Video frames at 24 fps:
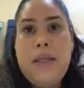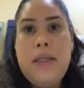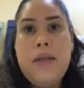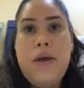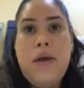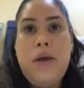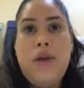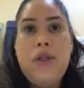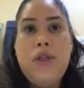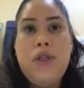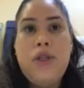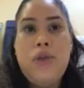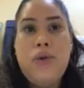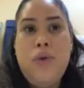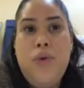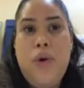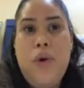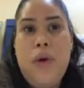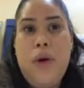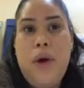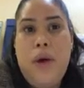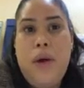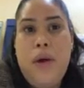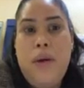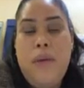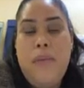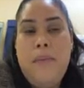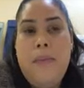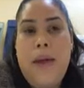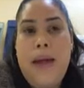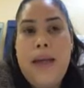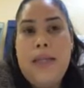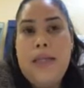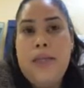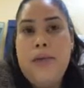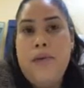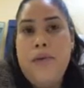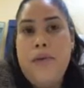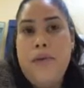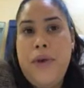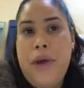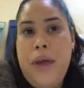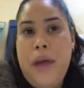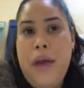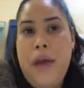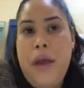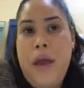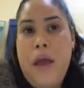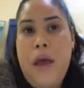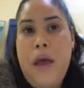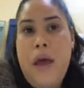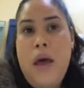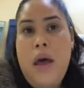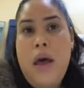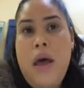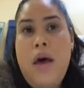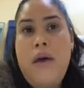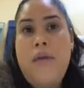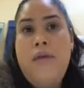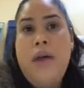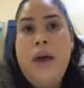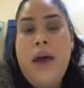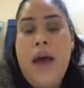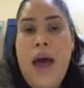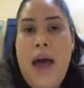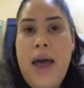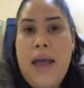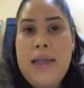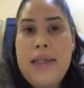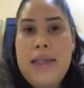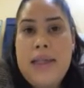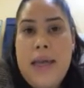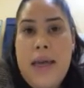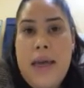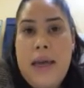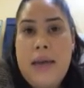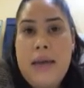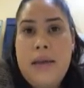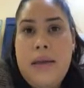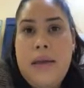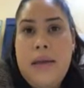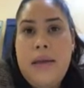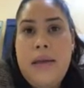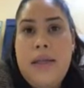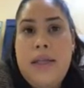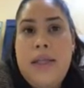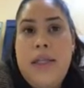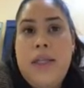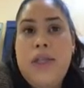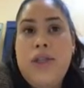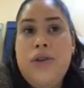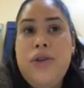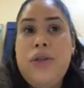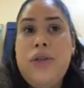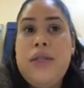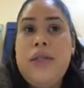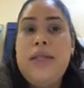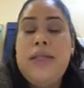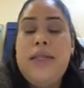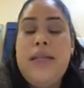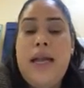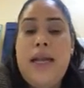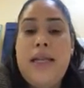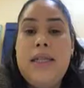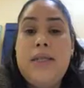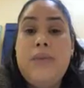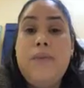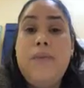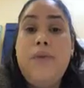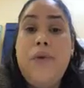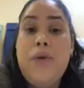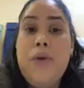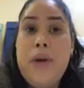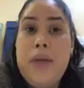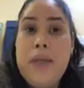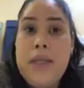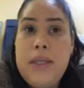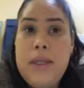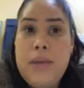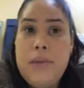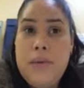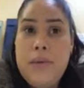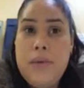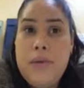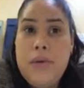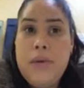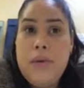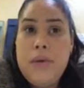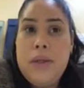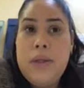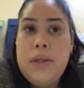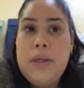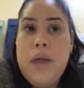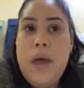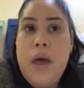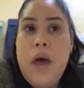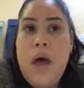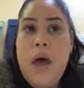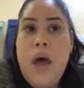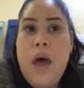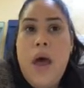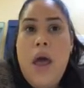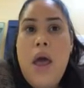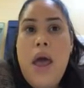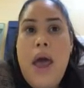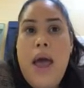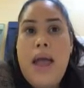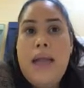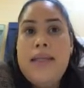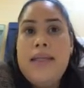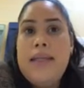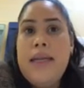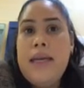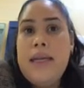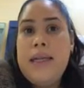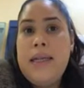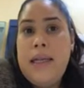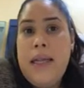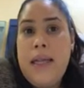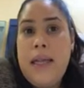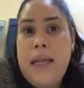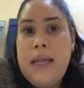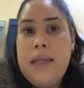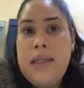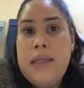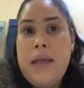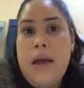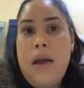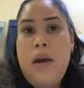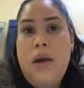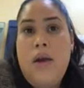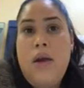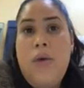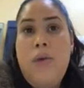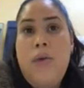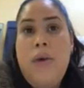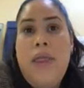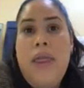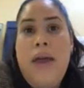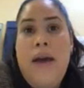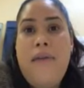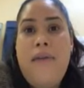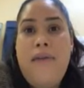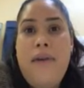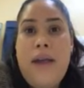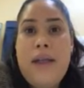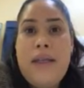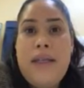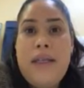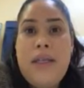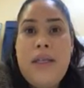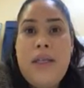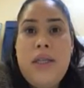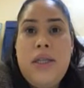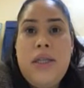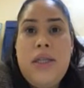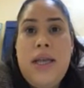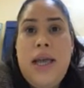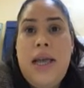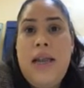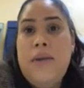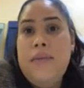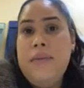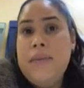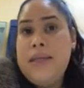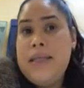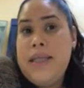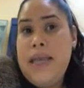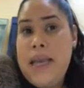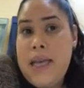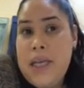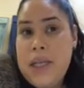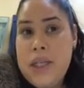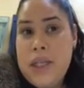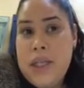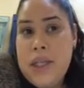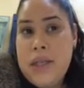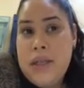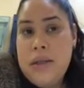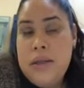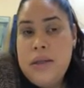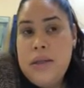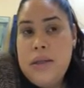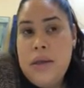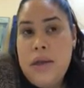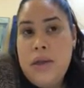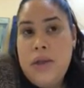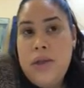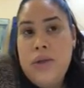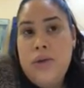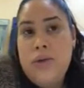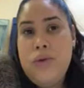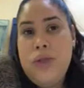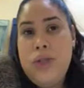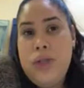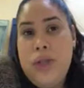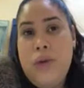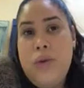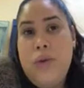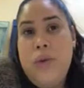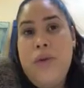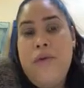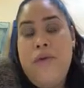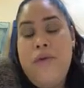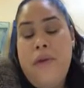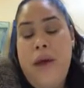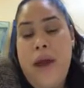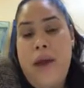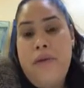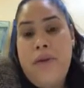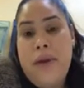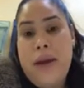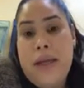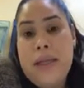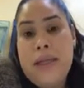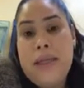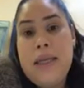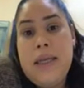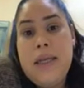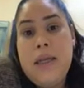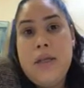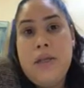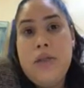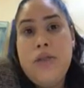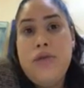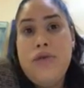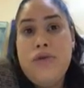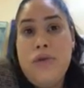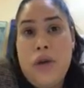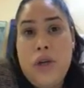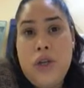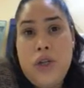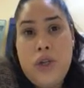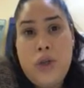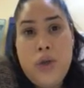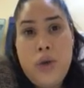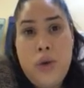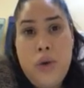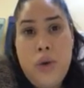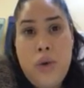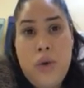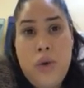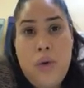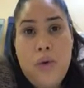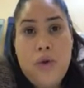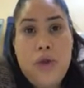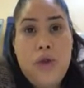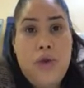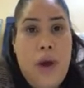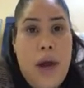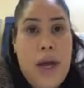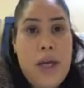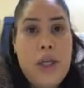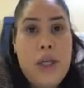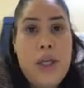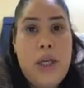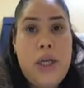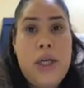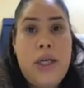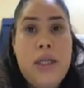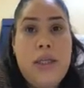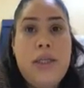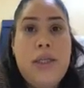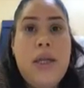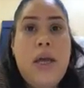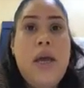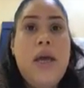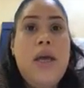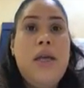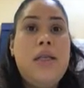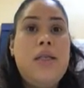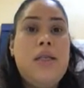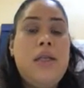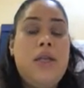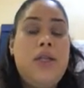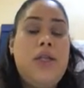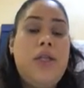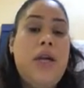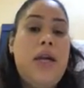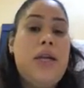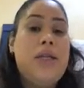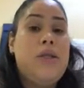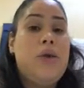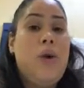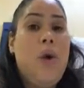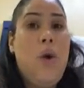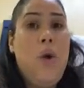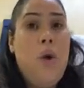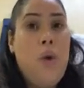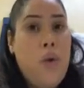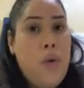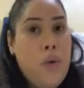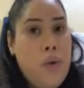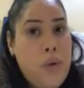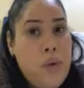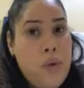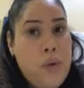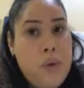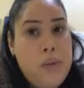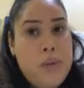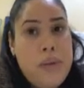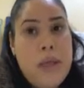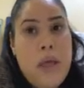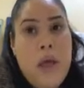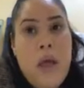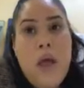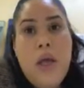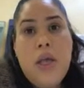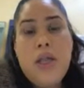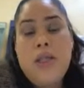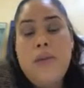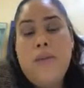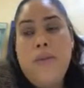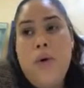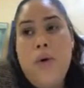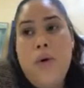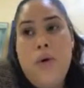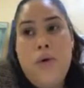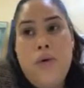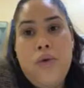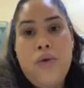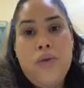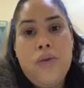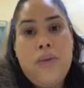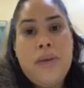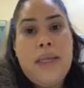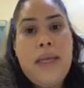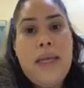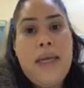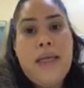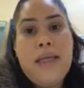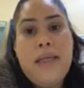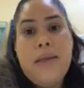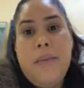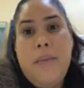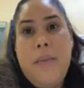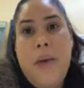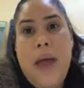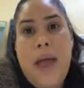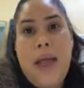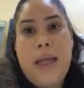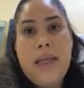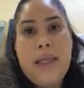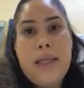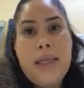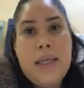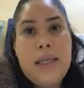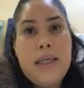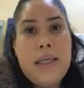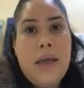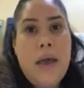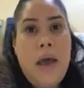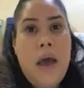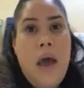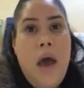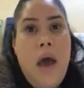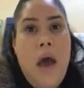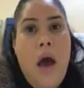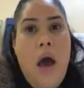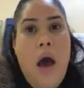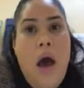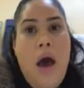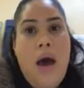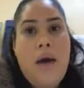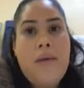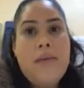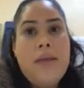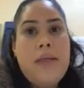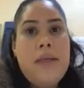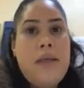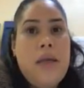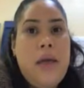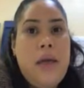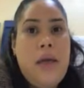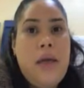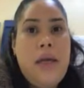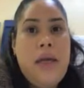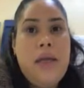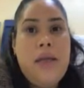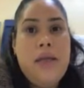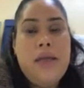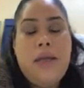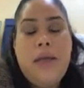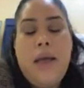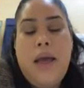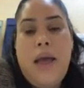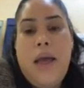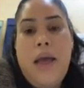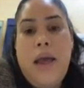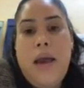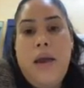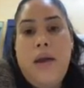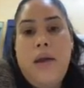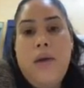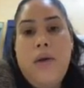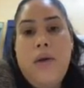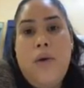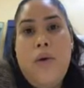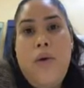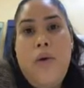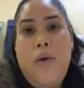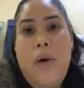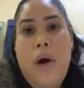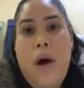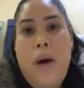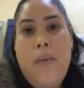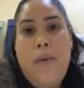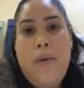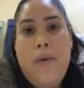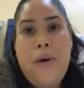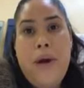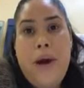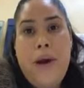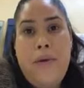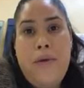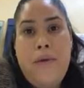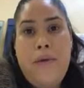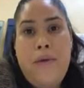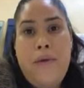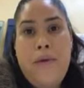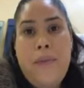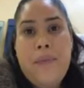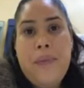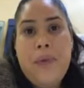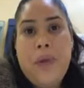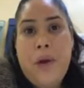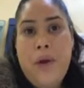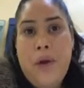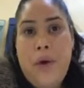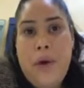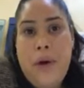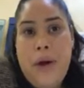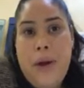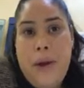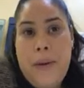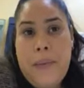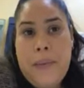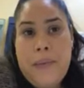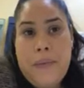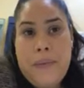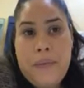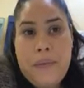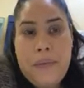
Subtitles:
To assure mastery of the content, the teacher understands principles and techniques along with advantages and limitations associated with various instructional strategies such as whole groups, small groups, independent studies, and cooperative learning.